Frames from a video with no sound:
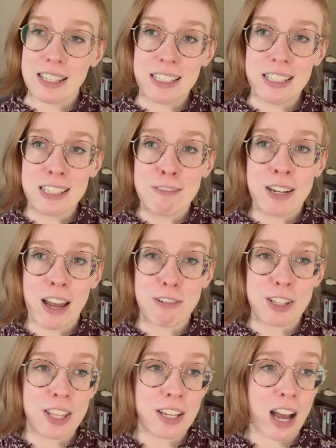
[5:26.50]
Even
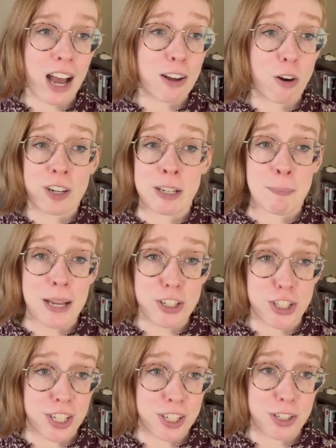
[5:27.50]
everything I already
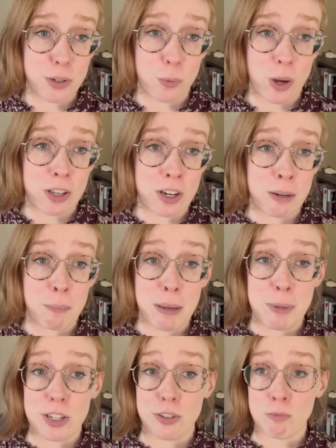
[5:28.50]
mentioned, whether it may
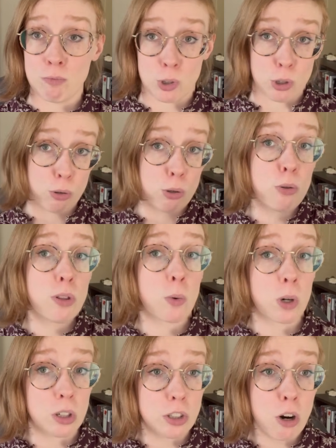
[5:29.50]
be true the
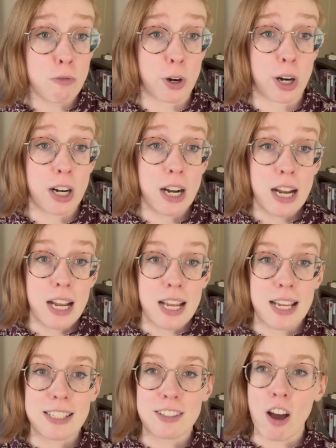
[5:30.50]
world over,
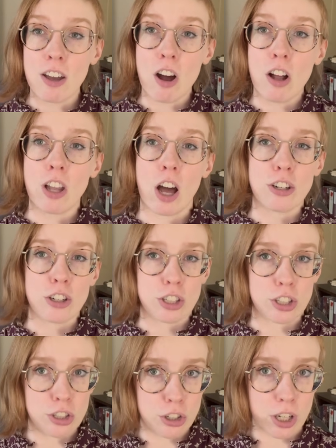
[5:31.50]
is not all
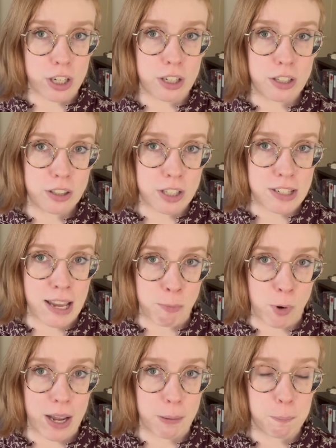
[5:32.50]
understood the same
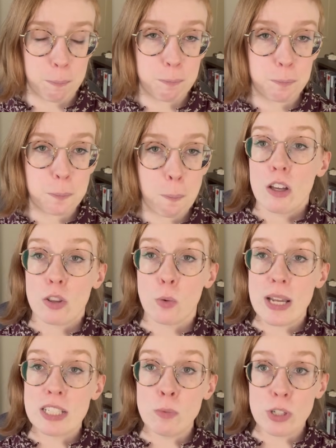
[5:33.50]
way. The
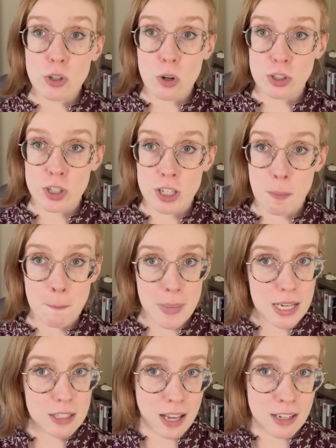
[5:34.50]
ways in which cultures make
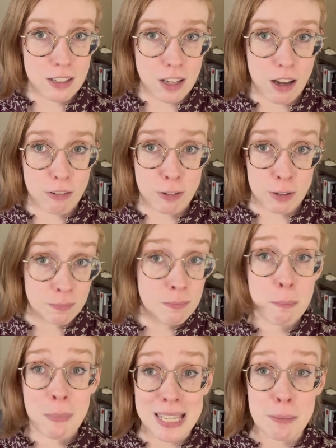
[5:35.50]
sense of,
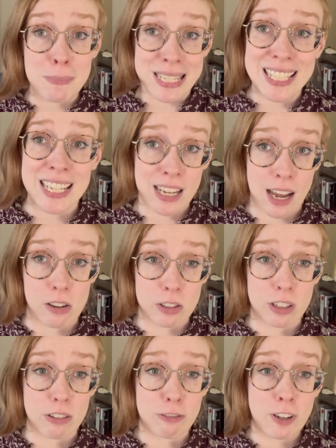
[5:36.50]
make meaning out
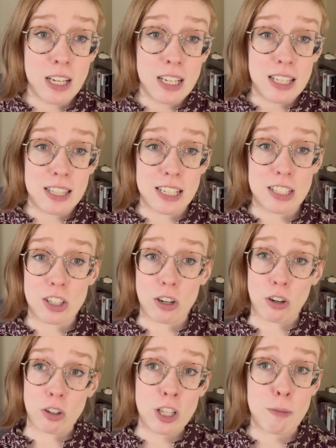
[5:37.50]
of, this
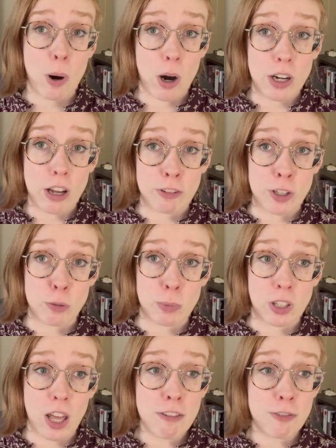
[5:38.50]
early part of the human
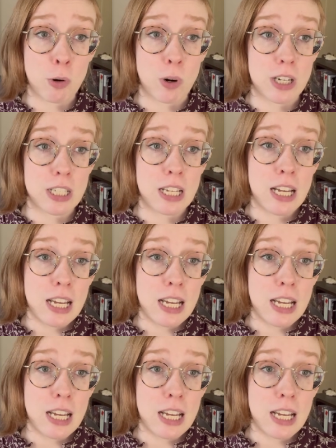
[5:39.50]
life course